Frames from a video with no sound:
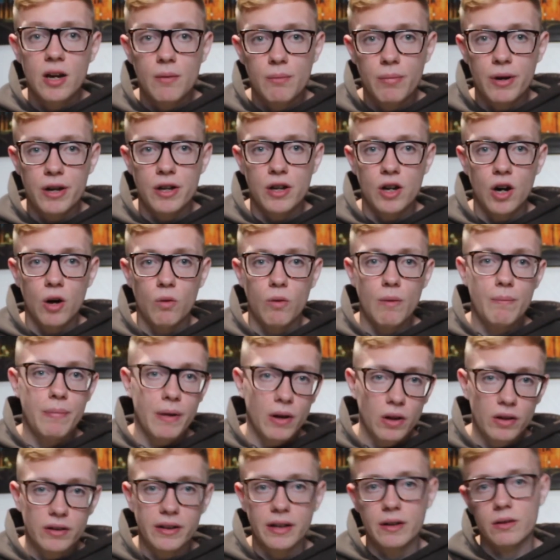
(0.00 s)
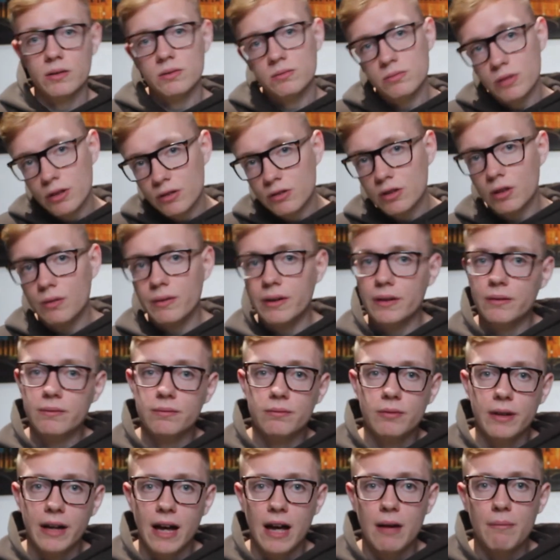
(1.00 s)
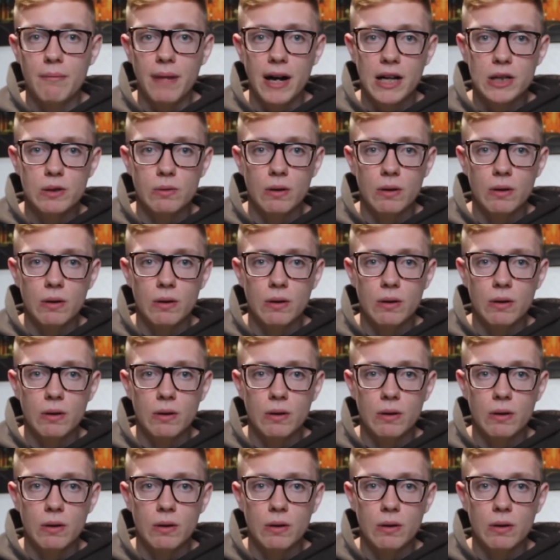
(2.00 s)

but you know, we're building, we're growing, we're getting back